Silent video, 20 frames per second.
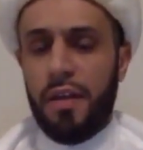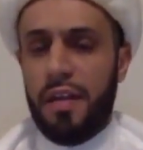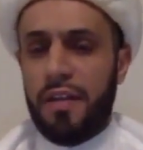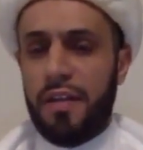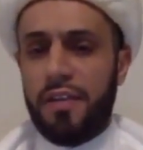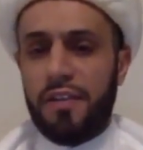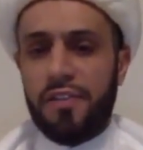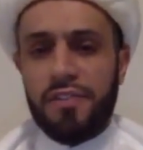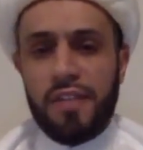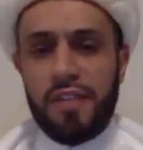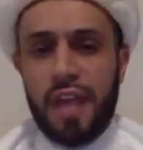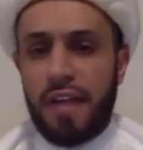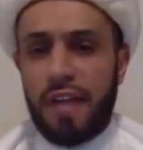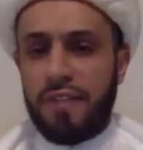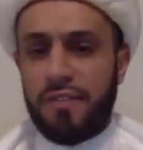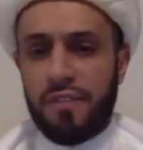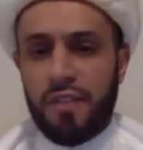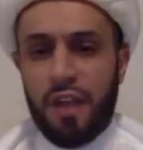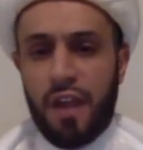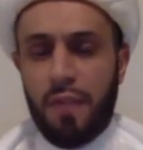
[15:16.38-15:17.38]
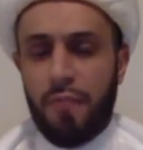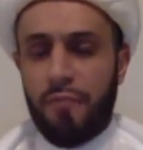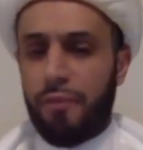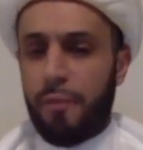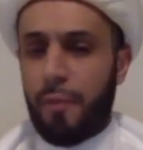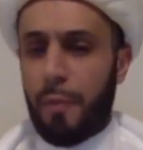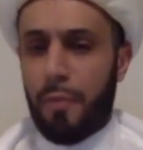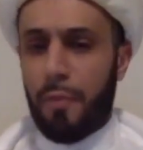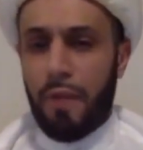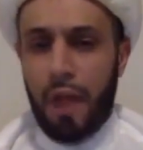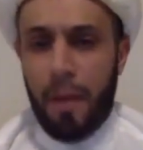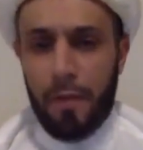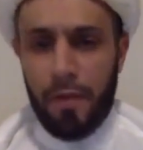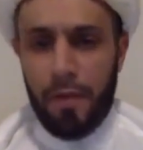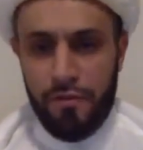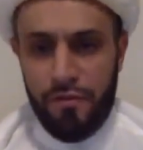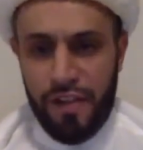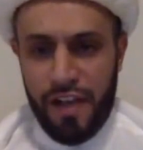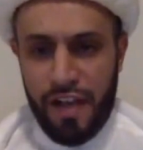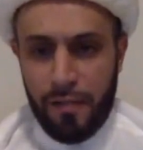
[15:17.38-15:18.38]
he does not come from a
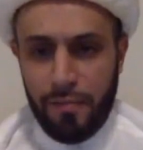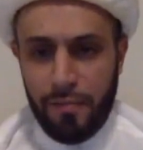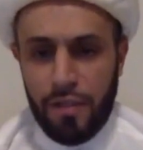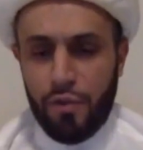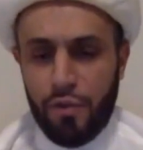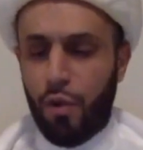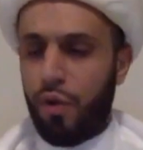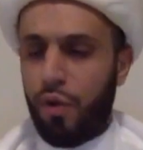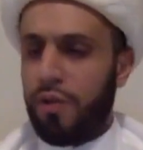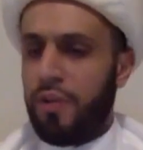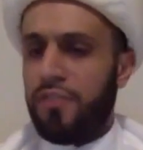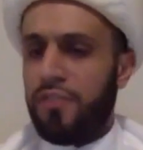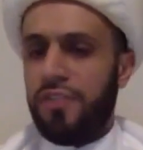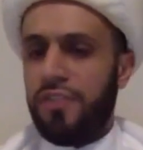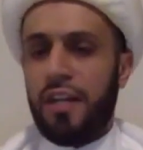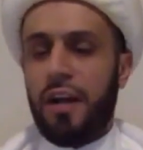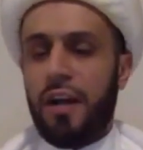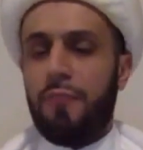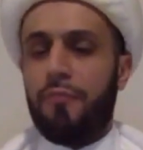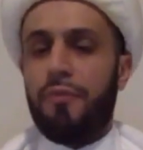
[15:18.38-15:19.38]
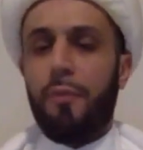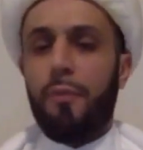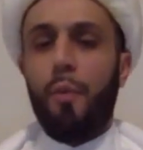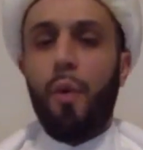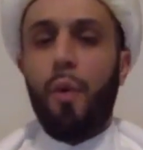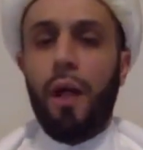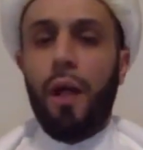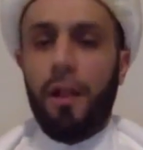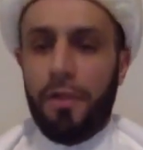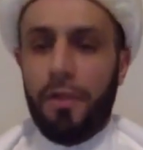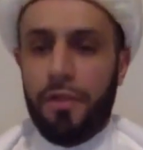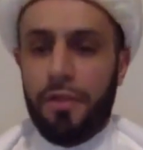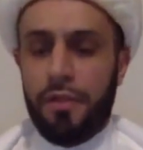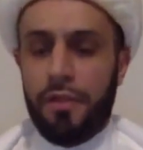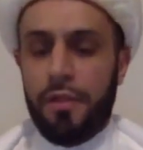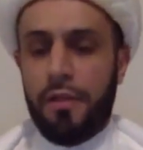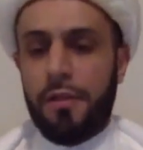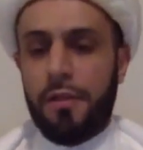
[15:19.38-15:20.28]
prominent family, nor does he come from wealth.